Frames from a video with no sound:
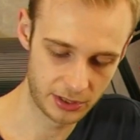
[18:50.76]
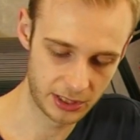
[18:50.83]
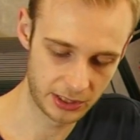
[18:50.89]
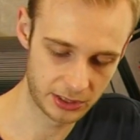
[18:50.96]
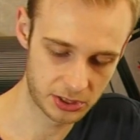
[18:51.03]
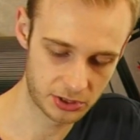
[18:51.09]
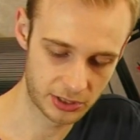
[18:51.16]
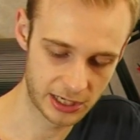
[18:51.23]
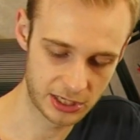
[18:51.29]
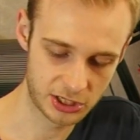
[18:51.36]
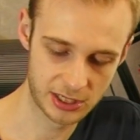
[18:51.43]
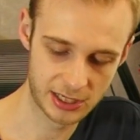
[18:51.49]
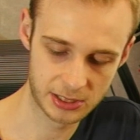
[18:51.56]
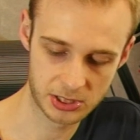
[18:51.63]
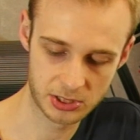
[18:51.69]

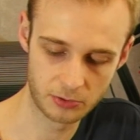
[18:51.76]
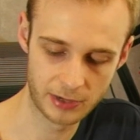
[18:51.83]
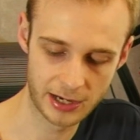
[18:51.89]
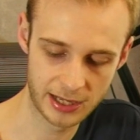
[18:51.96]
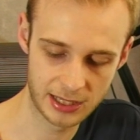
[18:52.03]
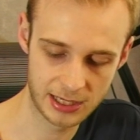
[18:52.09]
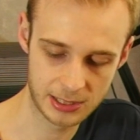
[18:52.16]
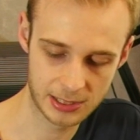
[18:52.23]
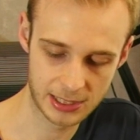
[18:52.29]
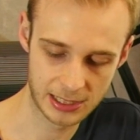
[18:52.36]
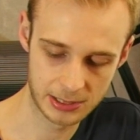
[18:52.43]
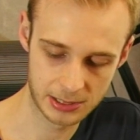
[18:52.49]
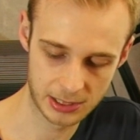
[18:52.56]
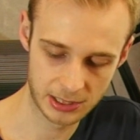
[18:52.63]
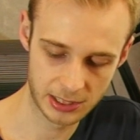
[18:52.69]
illustration as to where these
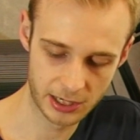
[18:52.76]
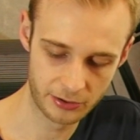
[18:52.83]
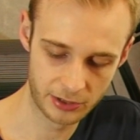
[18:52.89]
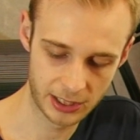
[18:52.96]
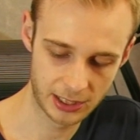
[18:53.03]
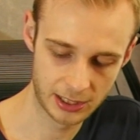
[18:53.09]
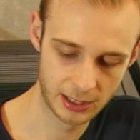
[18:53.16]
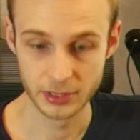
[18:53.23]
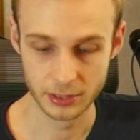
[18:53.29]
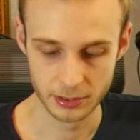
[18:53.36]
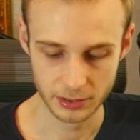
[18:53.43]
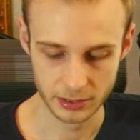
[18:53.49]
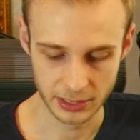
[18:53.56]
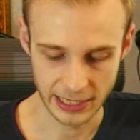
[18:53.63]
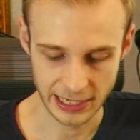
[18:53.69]
things are going,
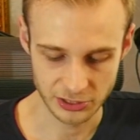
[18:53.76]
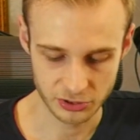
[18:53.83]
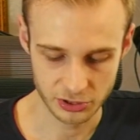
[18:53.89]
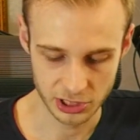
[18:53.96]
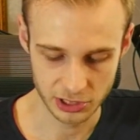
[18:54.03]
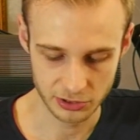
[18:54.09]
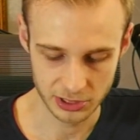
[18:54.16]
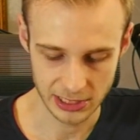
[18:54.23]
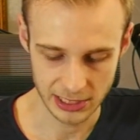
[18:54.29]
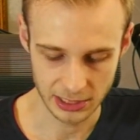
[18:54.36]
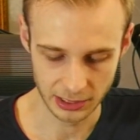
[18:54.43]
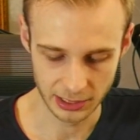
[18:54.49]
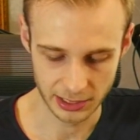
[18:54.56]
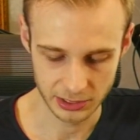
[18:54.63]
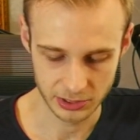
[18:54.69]
the
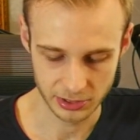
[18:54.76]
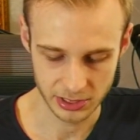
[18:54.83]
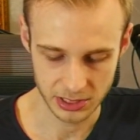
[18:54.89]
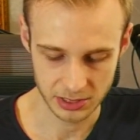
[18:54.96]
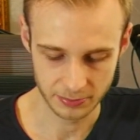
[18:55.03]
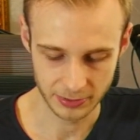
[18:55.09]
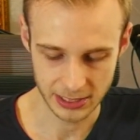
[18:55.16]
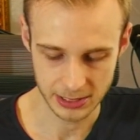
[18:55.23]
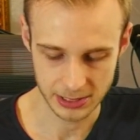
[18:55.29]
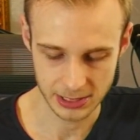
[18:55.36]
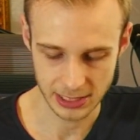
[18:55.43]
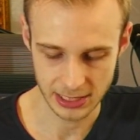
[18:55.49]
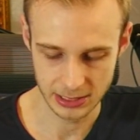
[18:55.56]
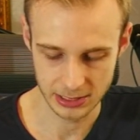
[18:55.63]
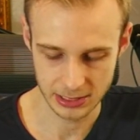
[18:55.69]
gastroduodenal artery splits
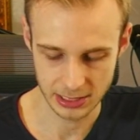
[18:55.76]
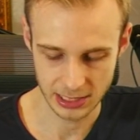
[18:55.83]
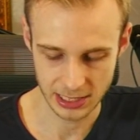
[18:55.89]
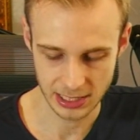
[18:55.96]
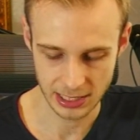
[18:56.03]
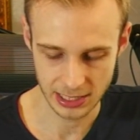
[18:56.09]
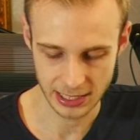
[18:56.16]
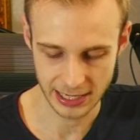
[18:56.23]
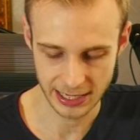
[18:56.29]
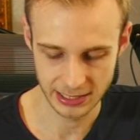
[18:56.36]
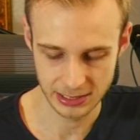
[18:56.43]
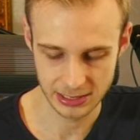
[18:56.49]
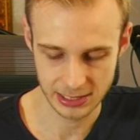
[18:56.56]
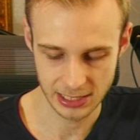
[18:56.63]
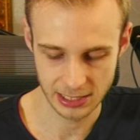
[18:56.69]
into the
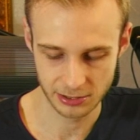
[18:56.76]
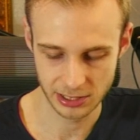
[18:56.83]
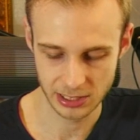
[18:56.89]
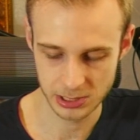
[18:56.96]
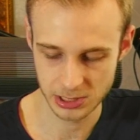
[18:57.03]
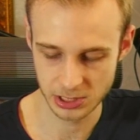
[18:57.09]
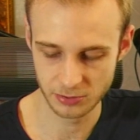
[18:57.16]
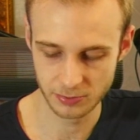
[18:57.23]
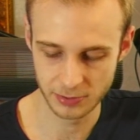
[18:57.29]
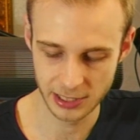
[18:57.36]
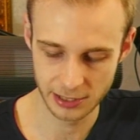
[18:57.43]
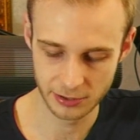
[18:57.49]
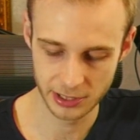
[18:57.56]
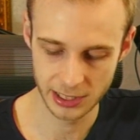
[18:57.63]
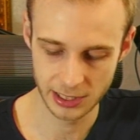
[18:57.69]
anterior
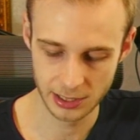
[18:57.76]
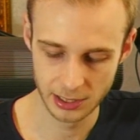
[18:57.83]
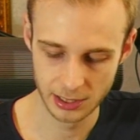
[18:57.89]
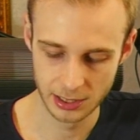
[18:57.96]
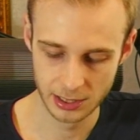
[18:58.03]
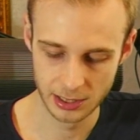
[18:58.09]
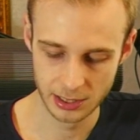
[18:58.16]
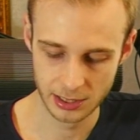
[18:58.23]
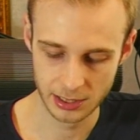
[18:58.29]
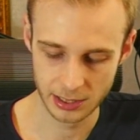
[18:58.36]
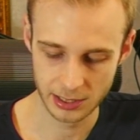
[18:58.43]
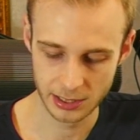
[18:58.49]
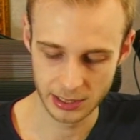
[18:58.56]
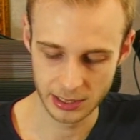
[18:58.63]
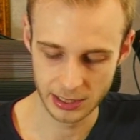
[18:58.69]
superior
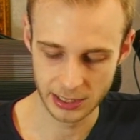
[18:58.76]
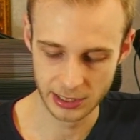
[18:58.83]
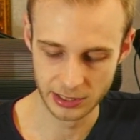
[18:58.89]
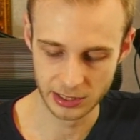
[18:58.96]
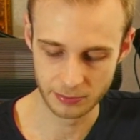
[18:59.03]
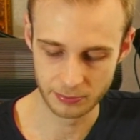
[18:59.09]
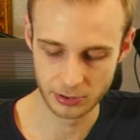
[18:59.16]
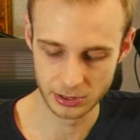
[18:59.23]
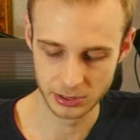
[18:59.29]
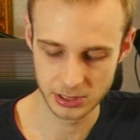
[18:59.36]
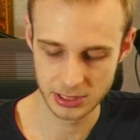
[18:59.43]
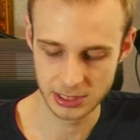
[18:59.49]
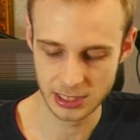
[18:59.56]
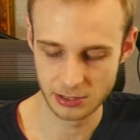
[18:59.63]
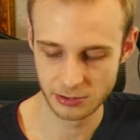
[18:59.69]
and the
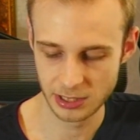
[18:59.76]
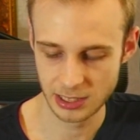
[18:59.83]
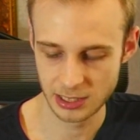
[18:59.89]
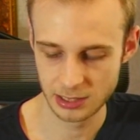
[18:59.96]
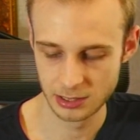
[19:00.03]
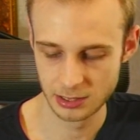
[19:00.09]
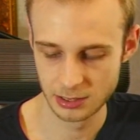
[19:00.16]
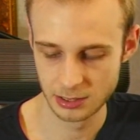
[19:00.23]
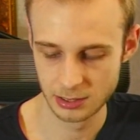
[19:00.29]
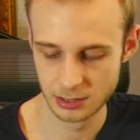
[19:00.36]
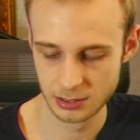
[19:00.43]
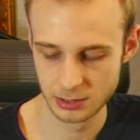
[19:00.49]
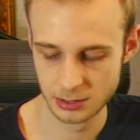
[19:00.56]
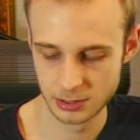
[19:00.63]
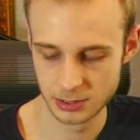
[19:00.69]
posterior
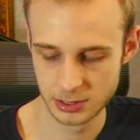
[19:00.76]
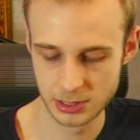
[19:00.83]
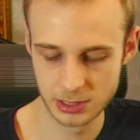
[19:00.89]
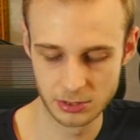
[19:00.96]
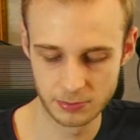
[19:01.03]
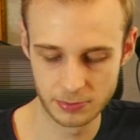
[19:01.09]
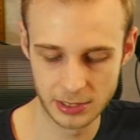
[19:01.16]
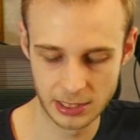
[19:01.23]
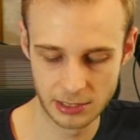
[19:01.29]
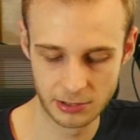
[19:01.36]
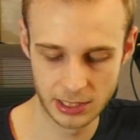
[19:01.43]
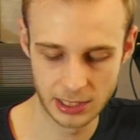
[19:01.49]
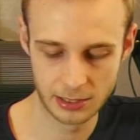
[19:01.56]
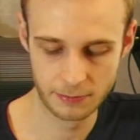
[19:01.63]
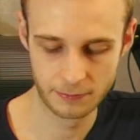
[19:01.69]
superior